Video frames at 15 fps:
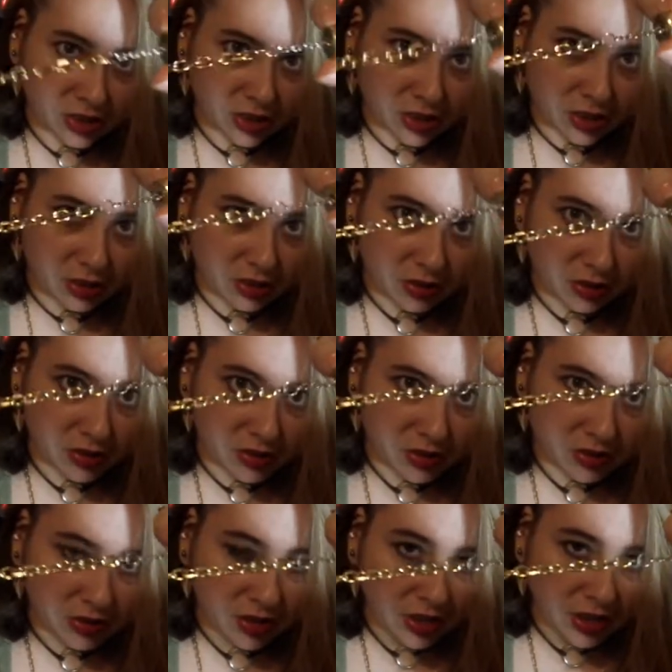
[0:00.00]
goes.
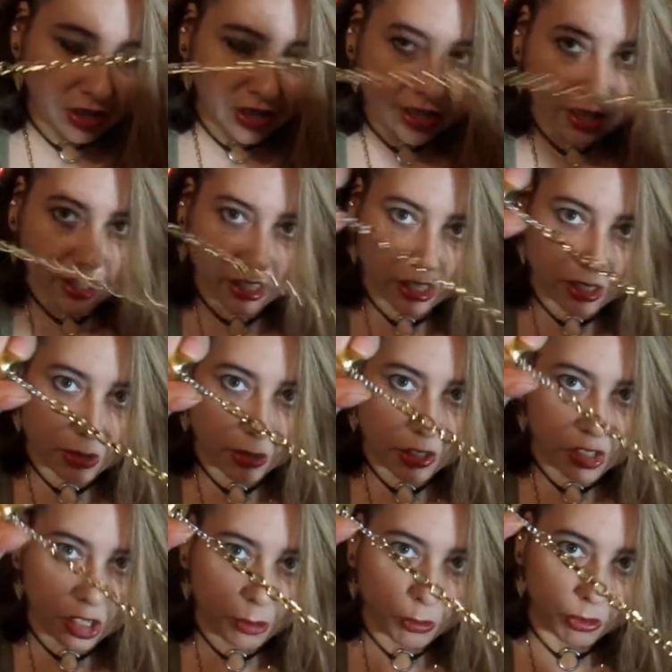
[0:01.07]
I hooked those
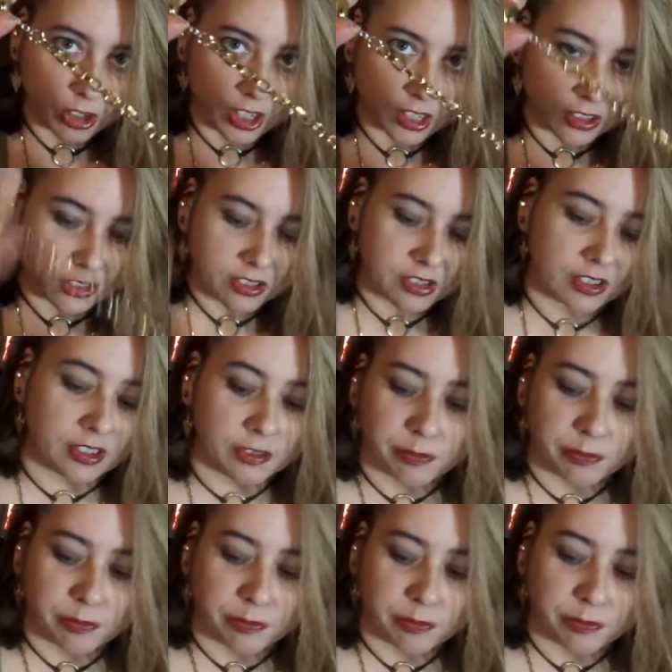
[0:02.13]
with jump rings.